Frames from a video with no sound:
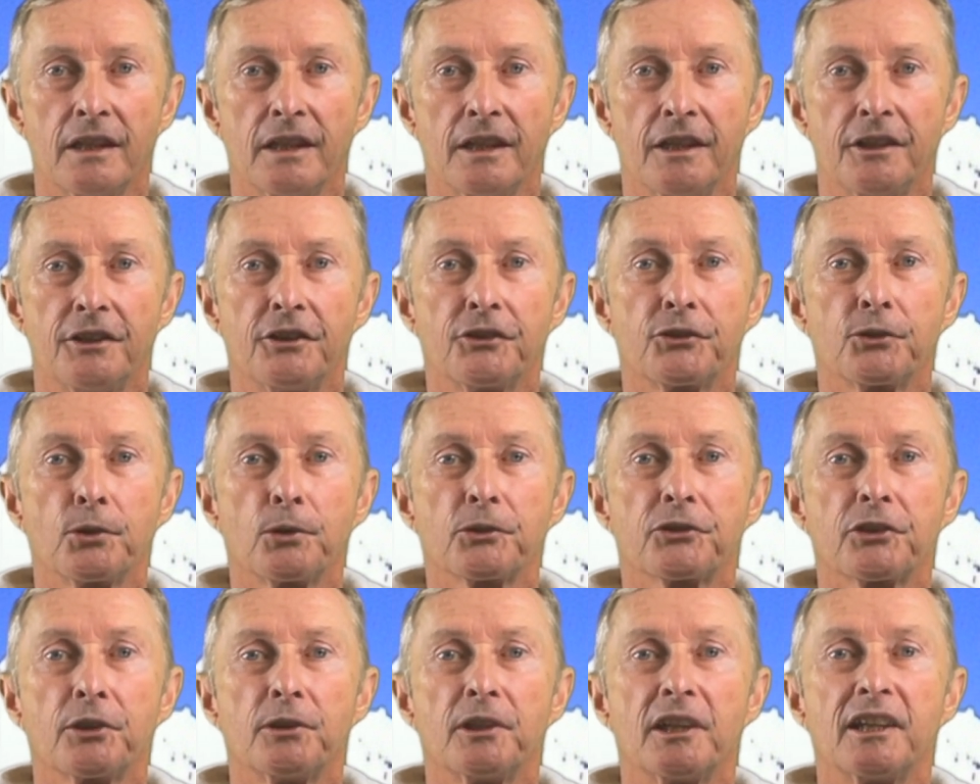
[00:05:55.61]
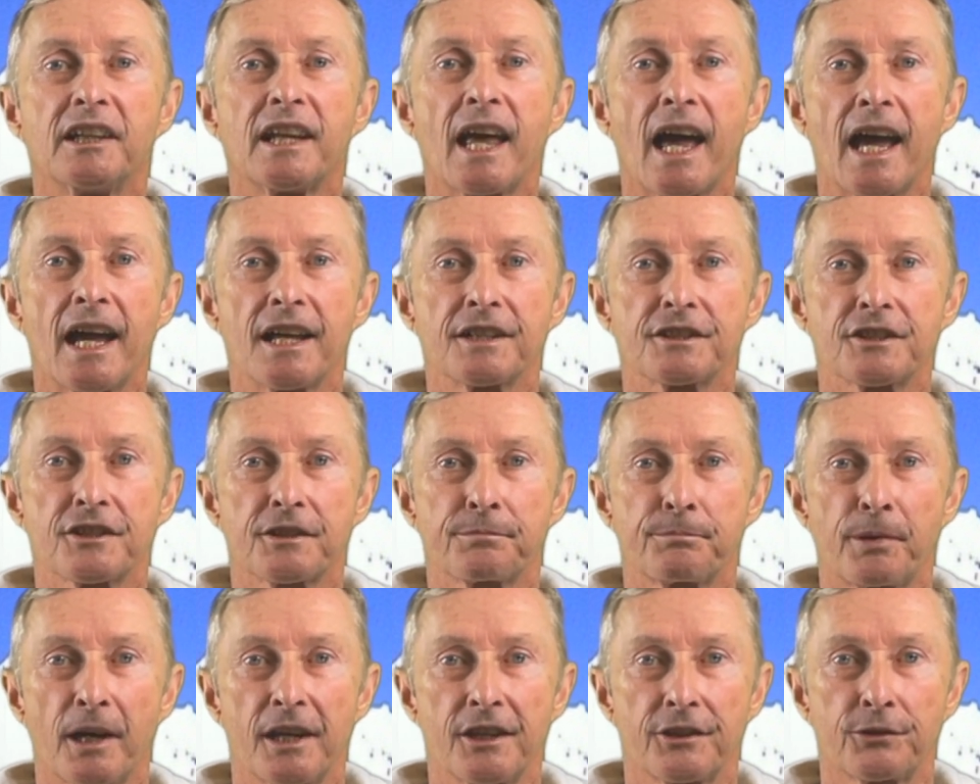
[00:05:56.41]
It is also an enhanced
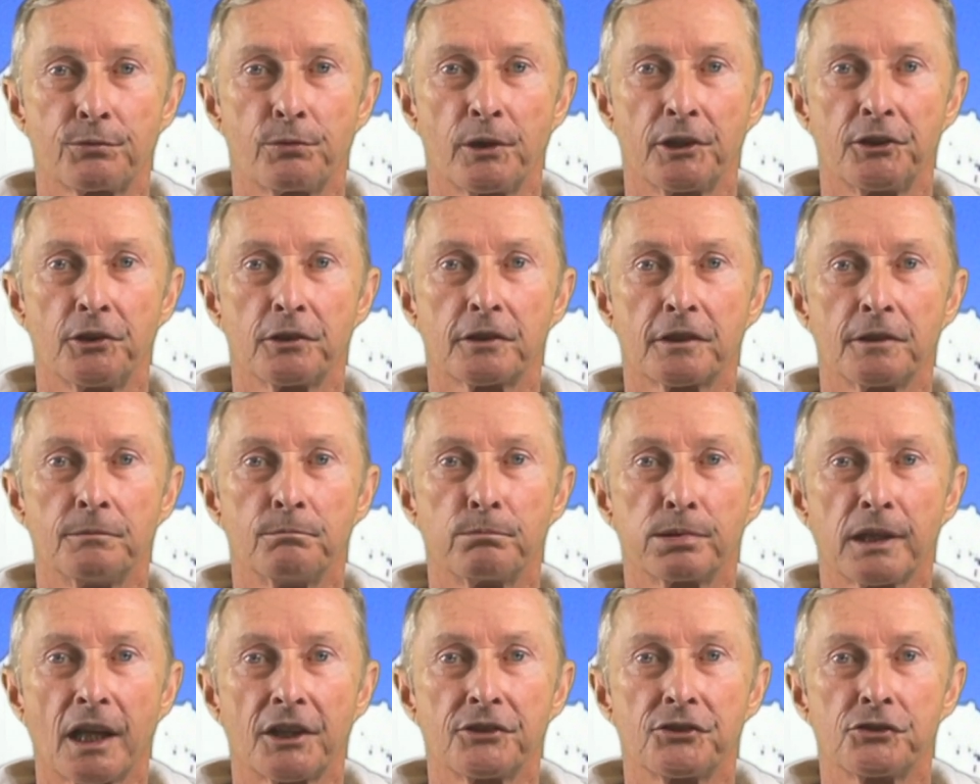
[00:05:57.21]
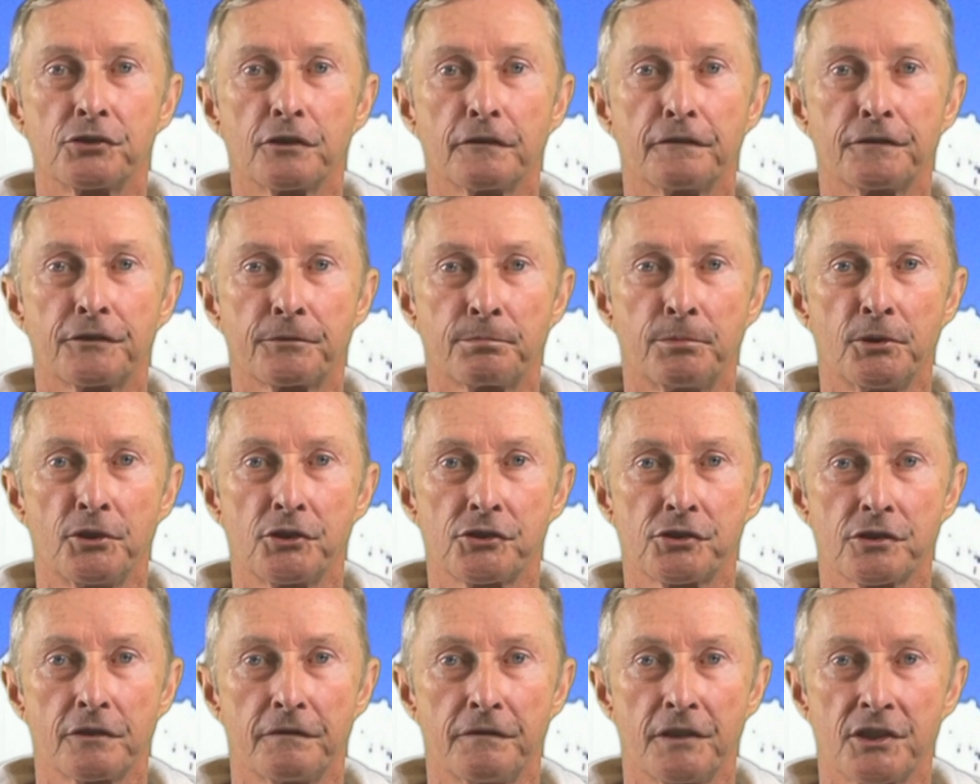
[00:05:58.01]
space where you can plunge your
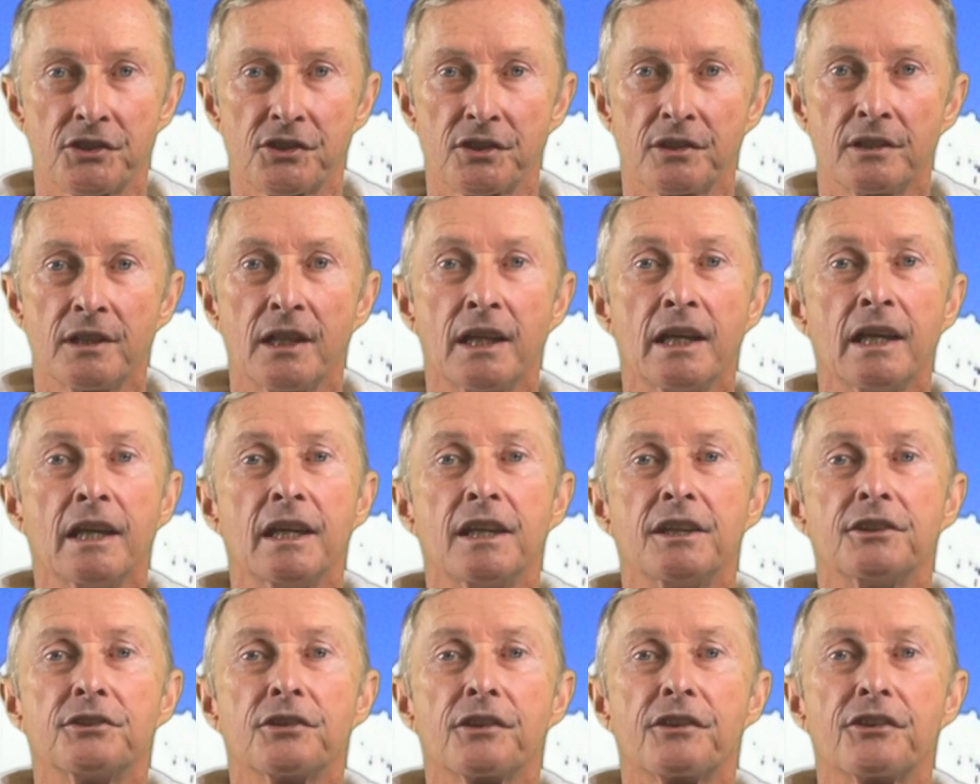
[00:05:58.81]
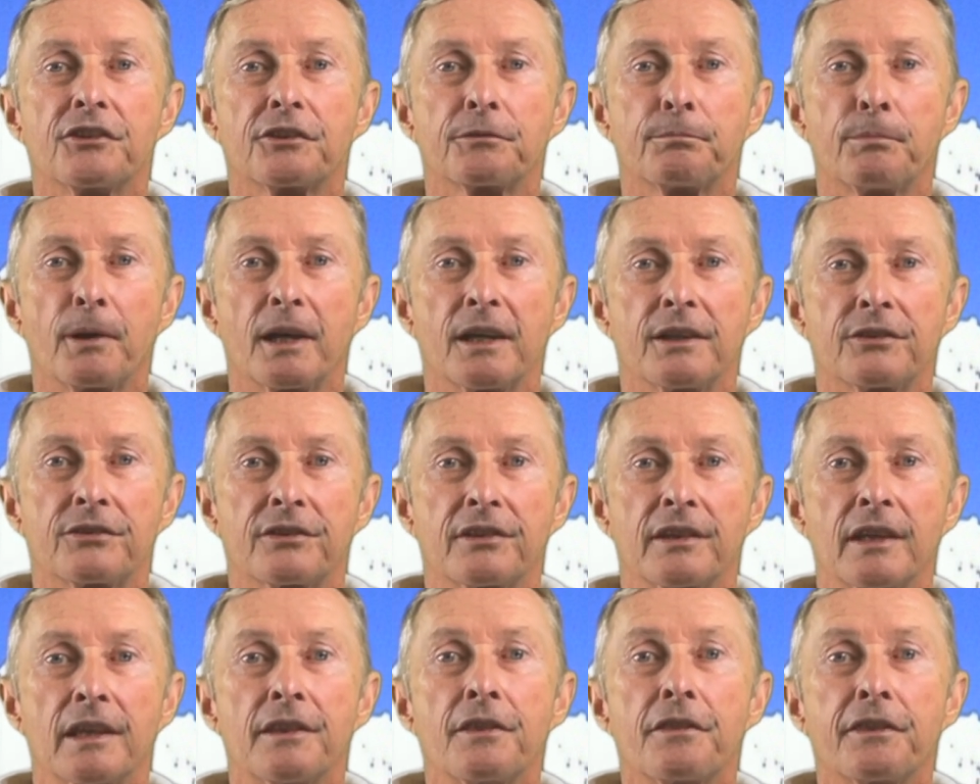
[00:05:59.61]
spiritual vision into the space
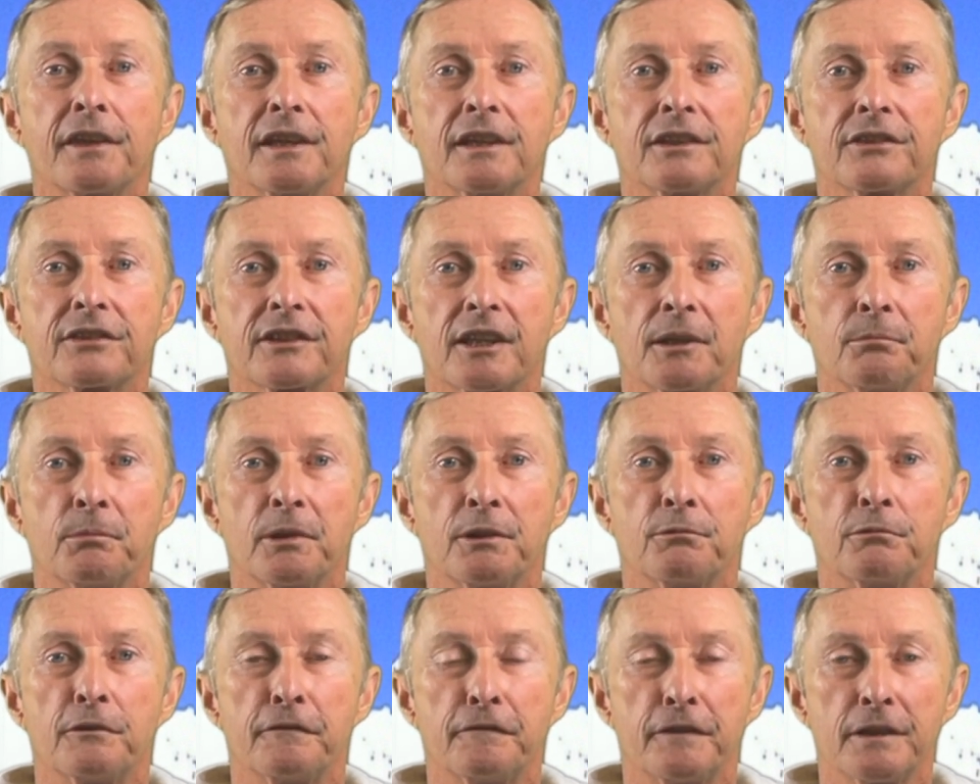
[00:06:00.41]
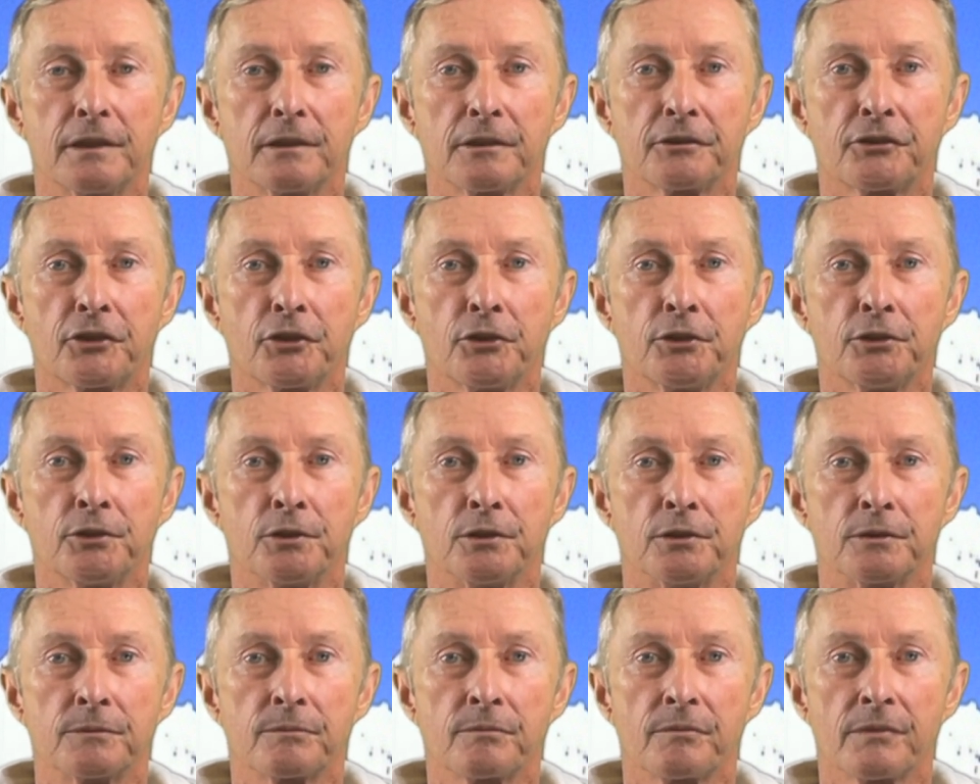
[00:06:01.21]
and things can be revealed to you.